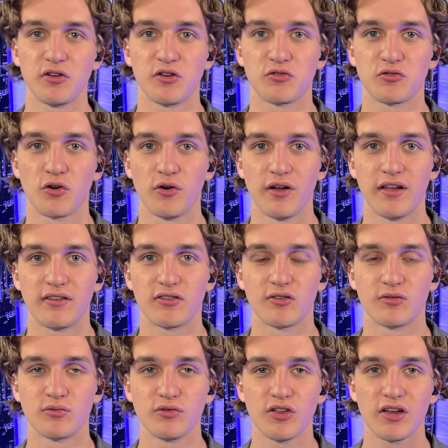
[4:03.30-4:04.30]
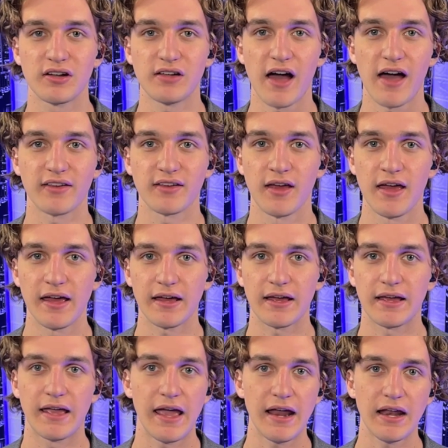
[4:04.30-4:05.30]
control. It's the ruling class
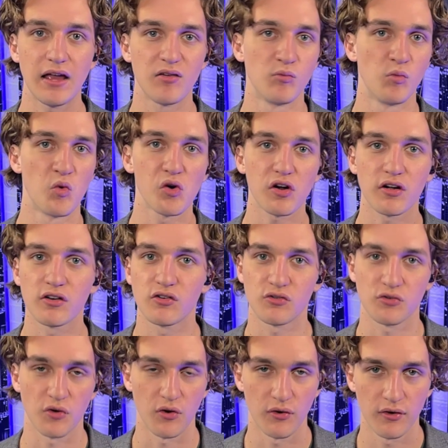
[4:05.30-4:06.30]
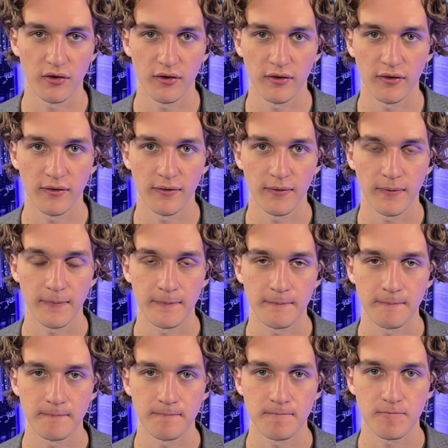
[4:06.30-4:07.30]
gaining more control.
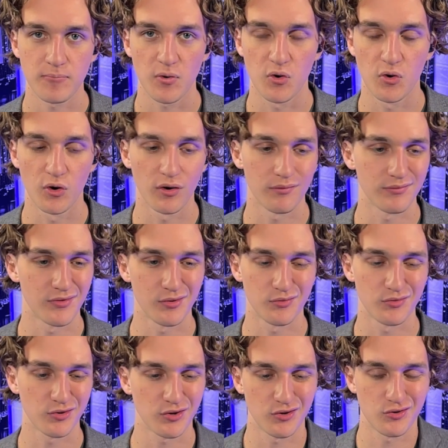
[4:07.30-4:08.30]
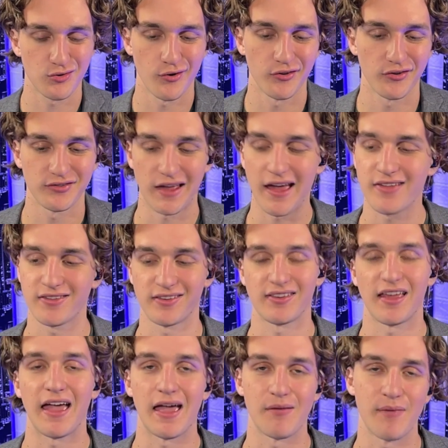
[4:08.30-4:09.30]
Or the control staying the
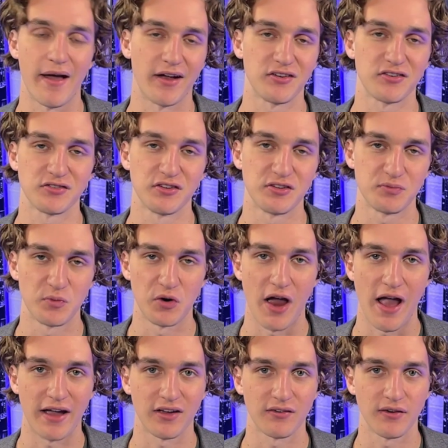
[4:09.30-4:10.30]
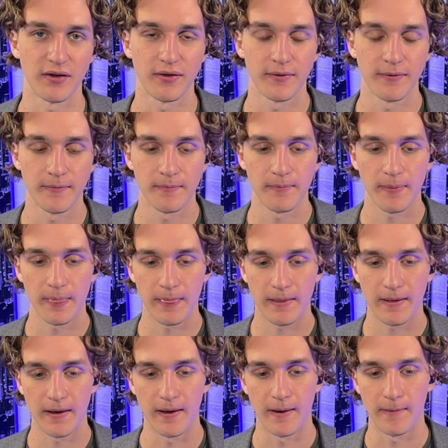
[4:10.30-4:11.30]
same, actually, is more accurate.
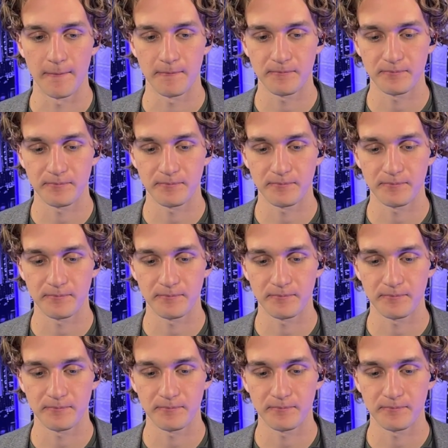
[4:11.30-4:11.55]
Um,